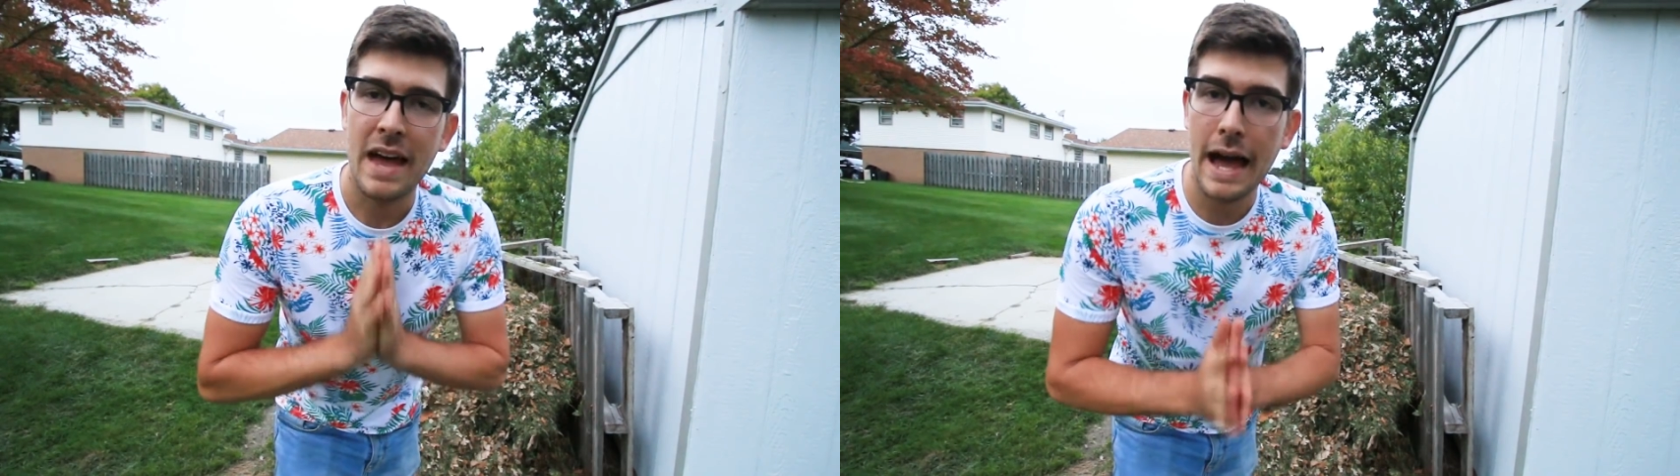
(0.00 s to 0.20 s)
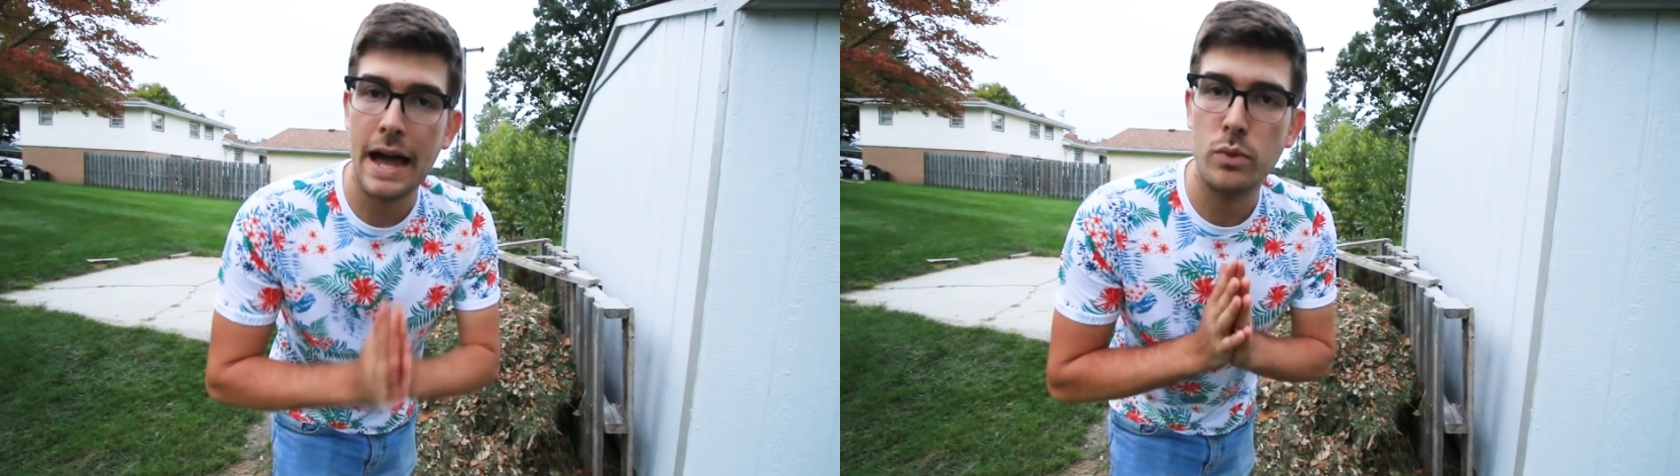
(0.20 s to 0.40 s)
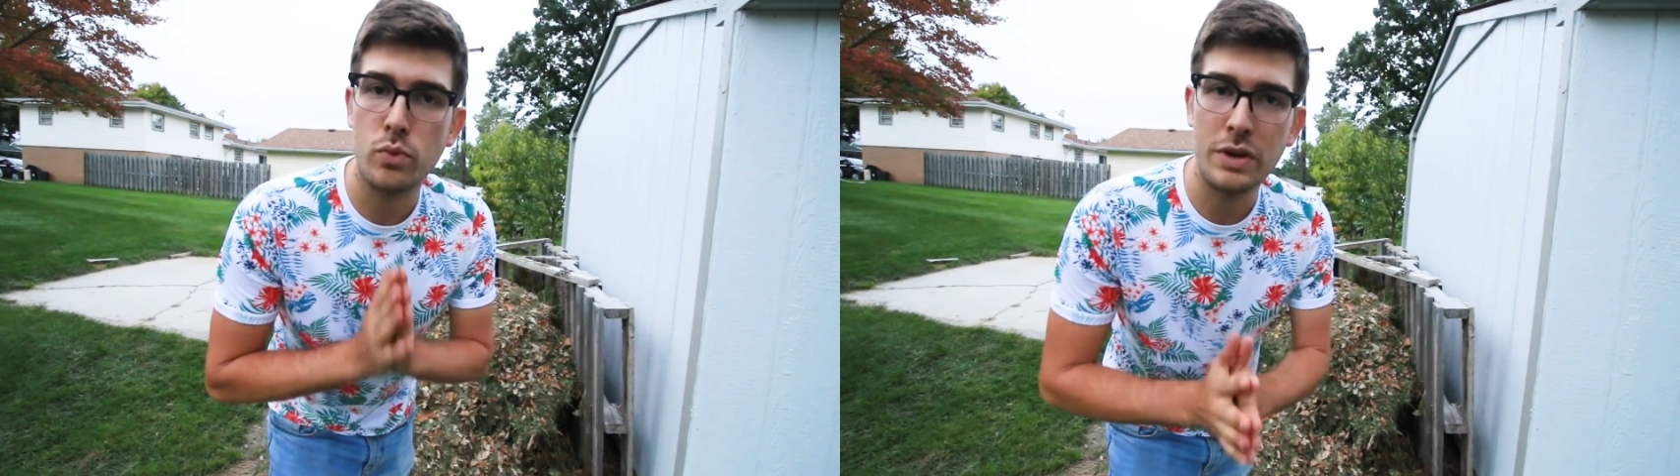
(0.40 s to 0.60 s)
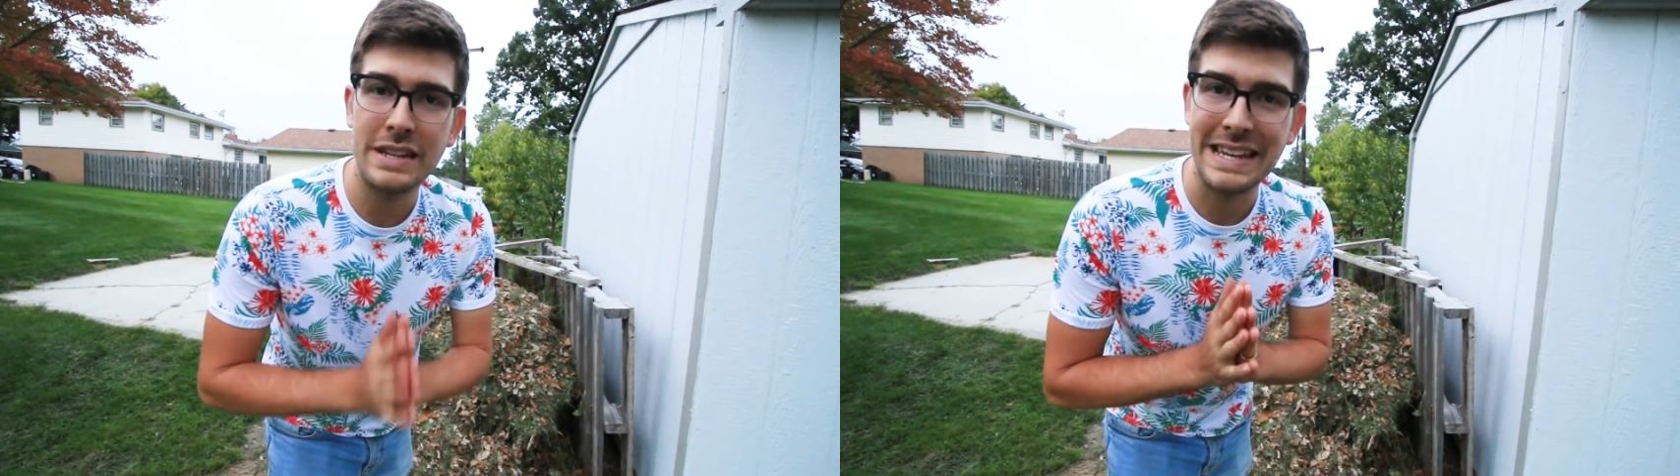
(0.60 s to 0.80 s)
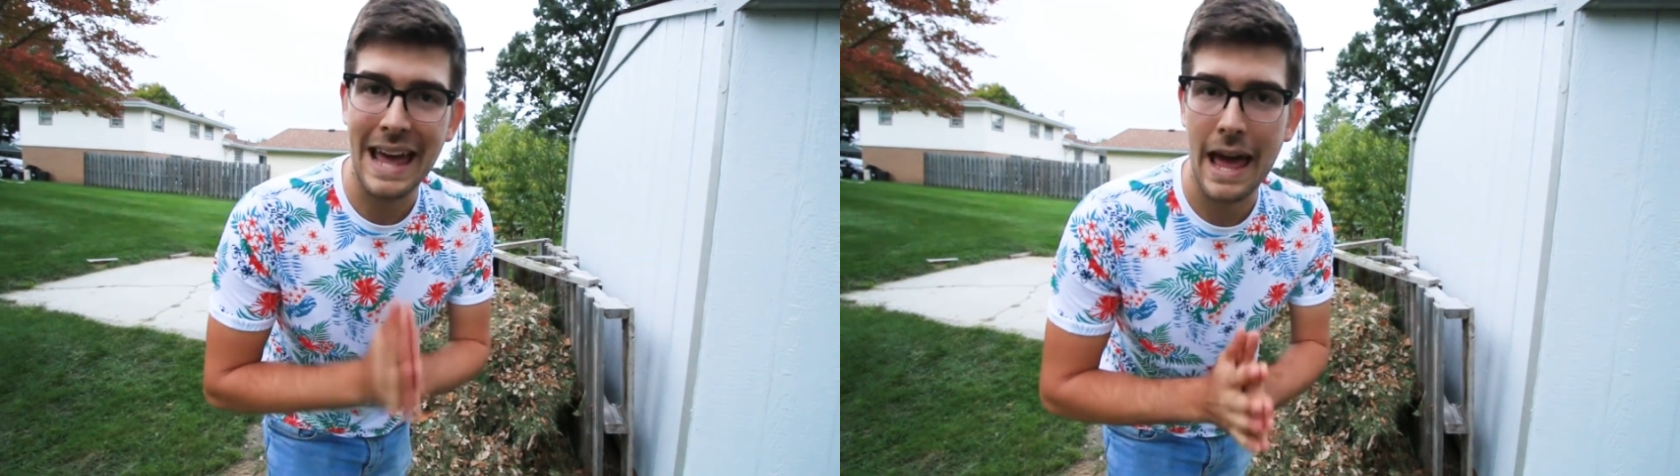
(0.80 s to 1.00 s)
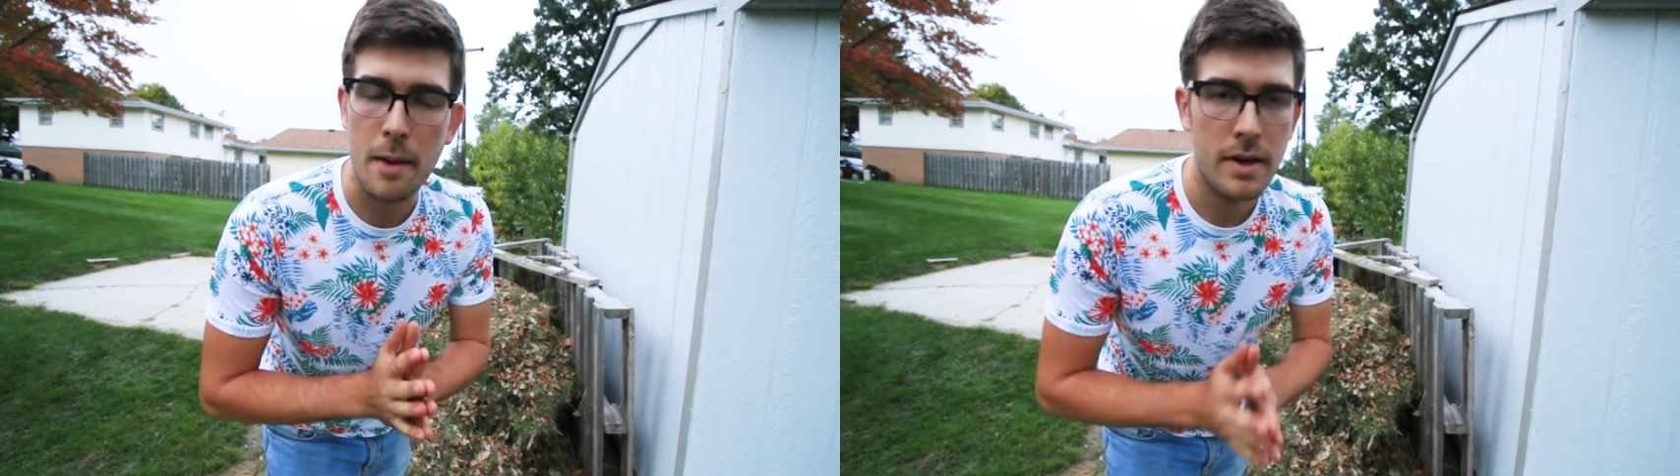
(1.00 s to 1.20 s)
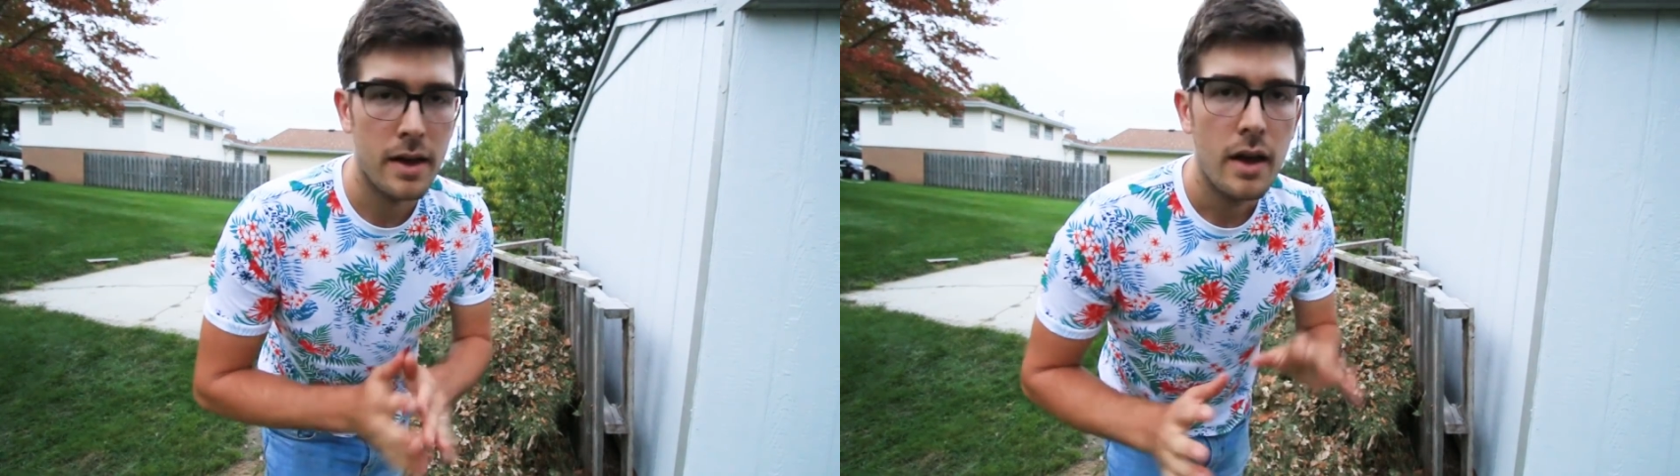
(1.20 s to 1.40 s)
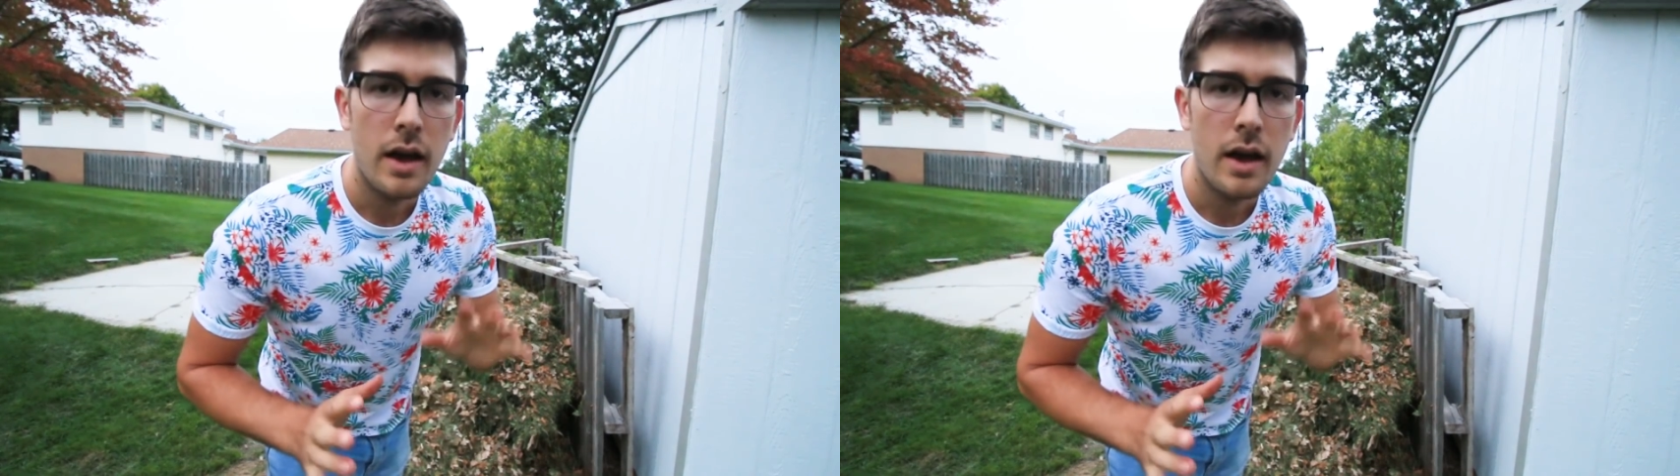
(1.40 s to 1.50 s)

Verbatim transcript: I really am.